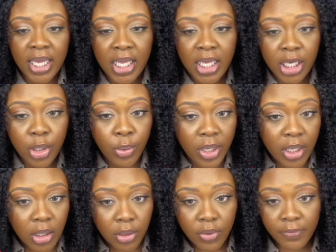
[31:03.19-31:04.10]
get a quick
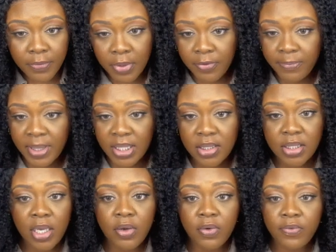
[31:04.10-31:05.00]
little view of
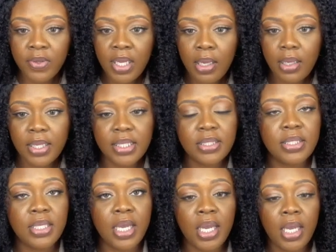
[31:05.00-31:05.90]
myself. Let's
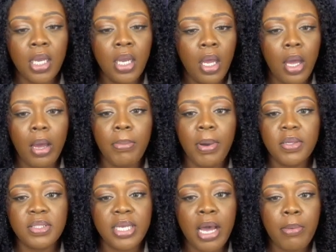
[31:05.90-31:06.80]
say I'm
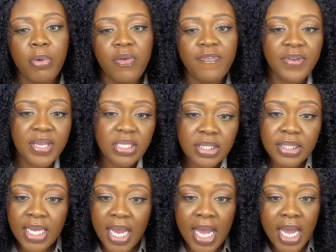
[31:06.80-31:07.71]
about to hop on
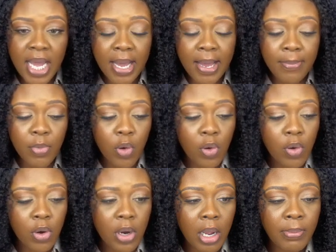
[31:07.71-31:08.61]
FaceTime,
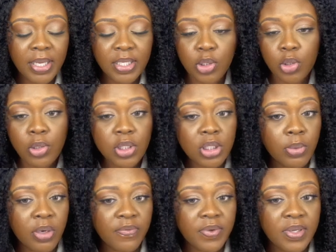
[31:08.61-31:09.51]
or I'm about to call
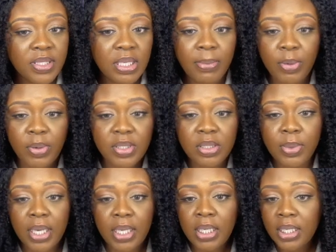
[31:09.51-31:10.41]
someone on FaceTime. I want to see
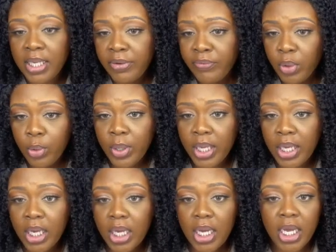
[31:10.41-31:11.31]
what I look like real quick.
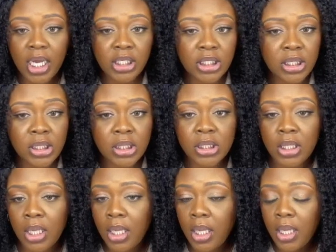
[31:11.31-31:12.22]
I just
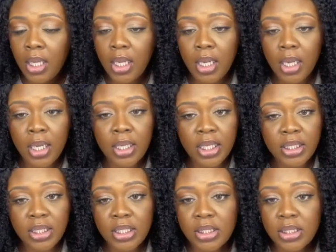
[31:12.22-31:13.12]
click
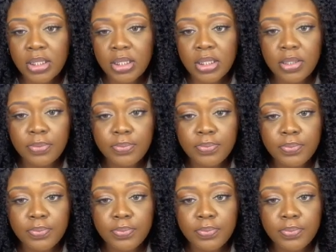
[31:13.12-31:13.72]
this